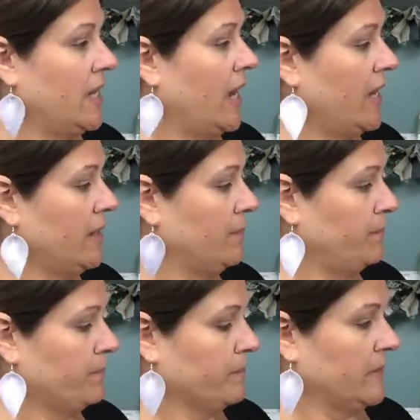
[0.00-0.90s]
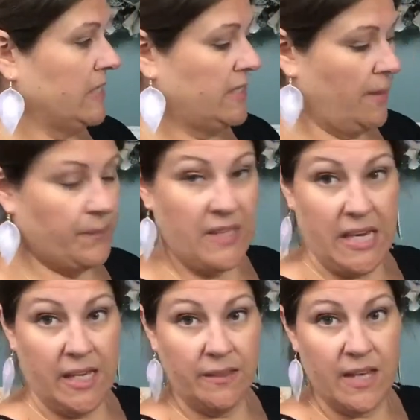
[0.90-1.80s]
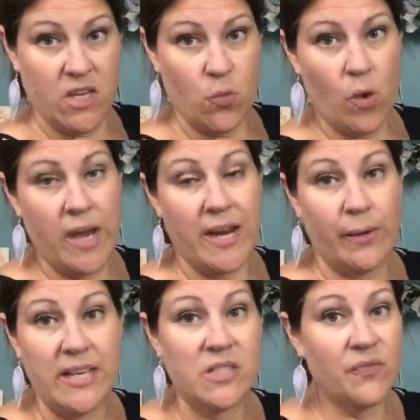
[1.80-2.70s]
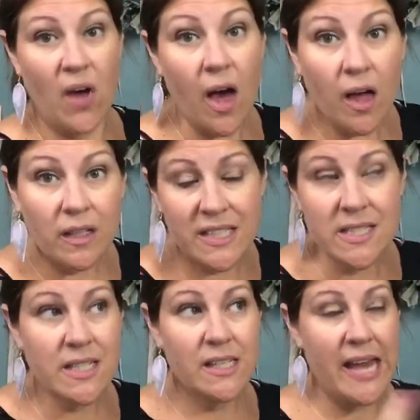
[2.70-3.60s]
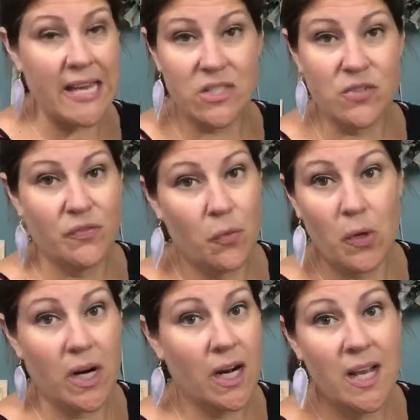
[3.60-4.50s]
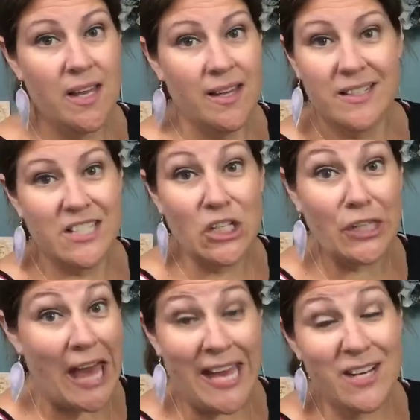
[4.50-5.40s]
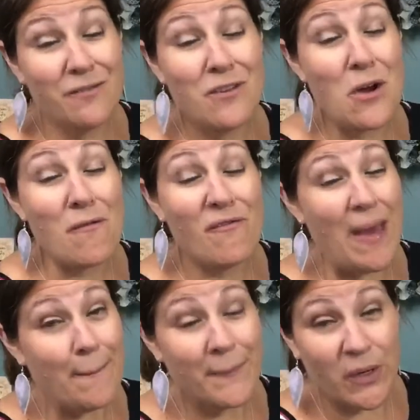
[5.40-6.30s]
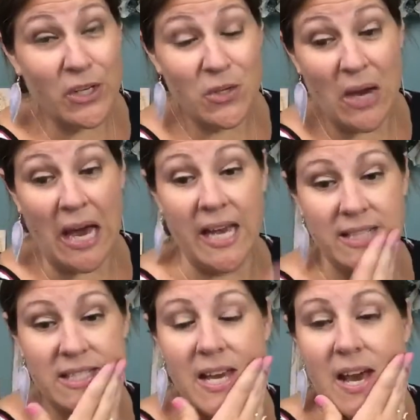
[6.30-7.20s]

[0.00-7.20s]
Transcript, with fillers: um, something that you want. Now he's fall, he's gonna last for till the end of November, you guys.